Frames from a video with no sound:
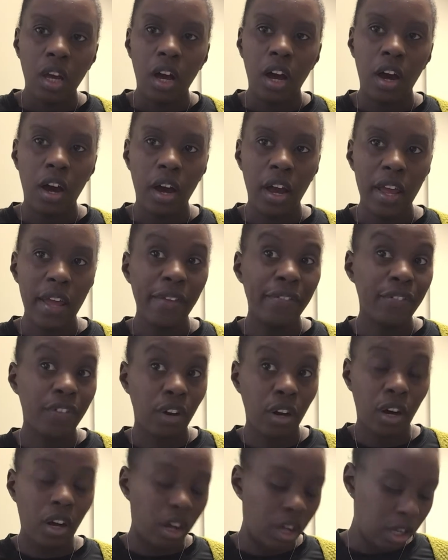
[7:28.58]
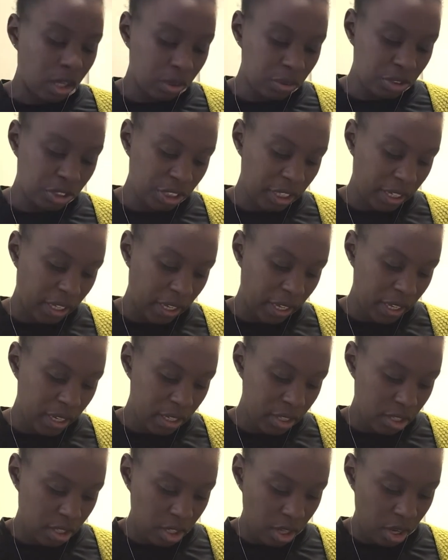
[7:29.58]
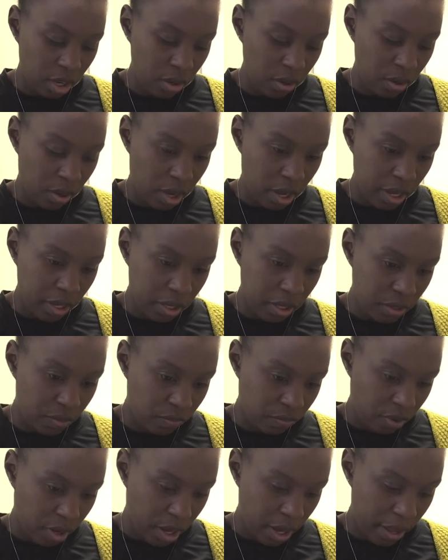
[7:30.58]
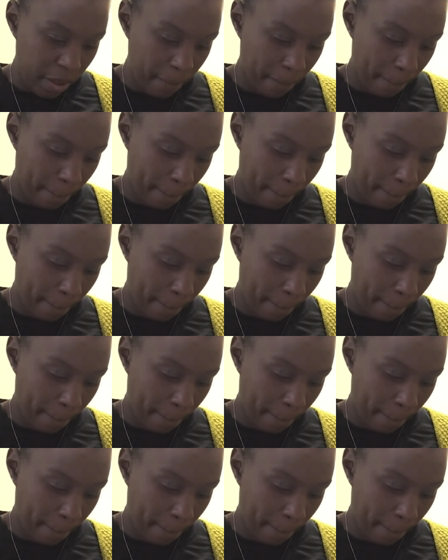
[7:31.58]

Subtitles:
I have got a whole chicken, so I could write